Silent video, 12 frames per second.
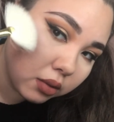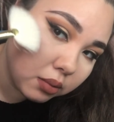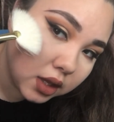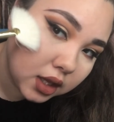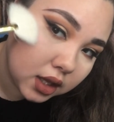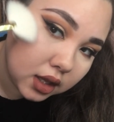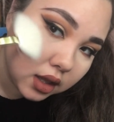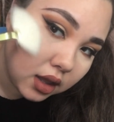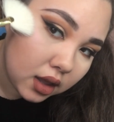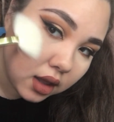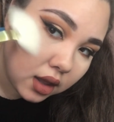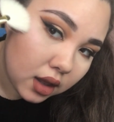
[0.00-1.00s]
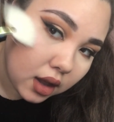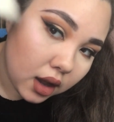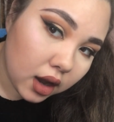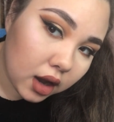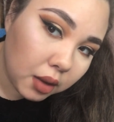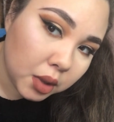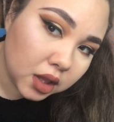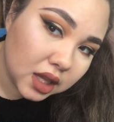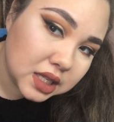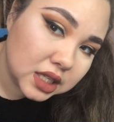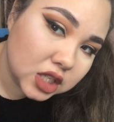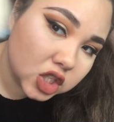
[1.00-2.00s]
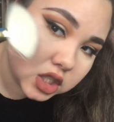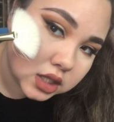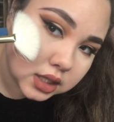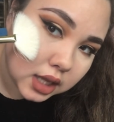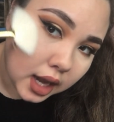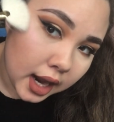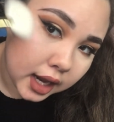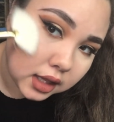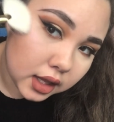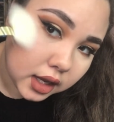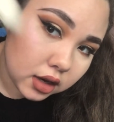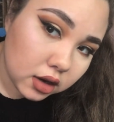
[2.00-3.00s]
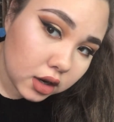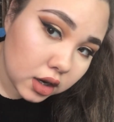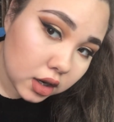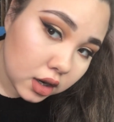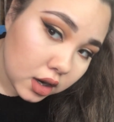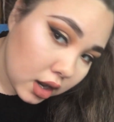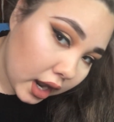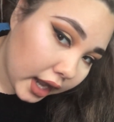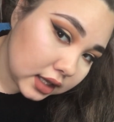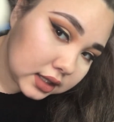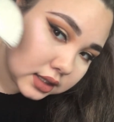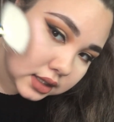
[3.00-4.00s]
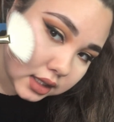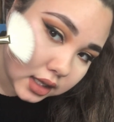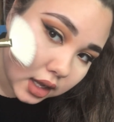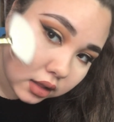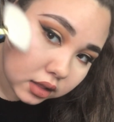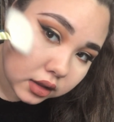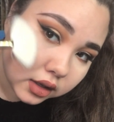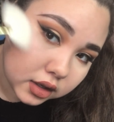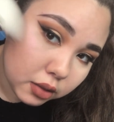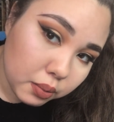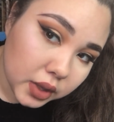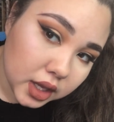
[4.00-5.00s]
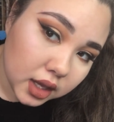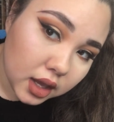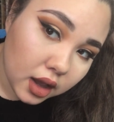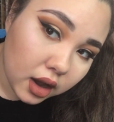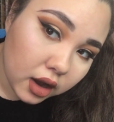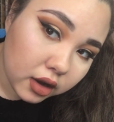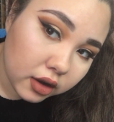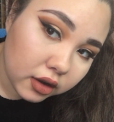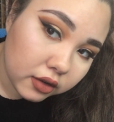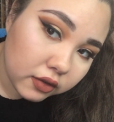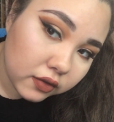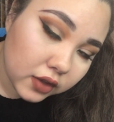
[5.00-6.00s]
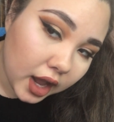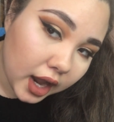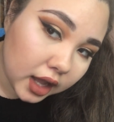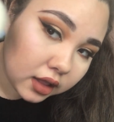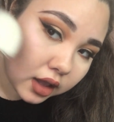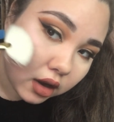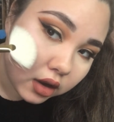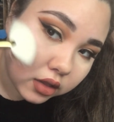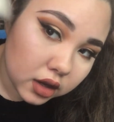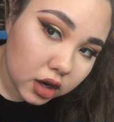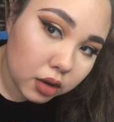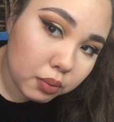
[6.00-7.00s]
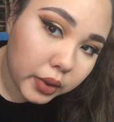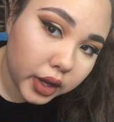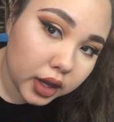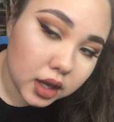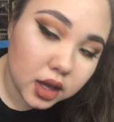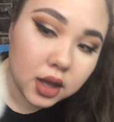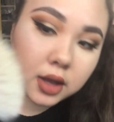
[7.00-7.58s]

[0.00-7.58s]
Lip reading: me. Unless it's just the highlighter. I can see a little bit of the highlight on there, but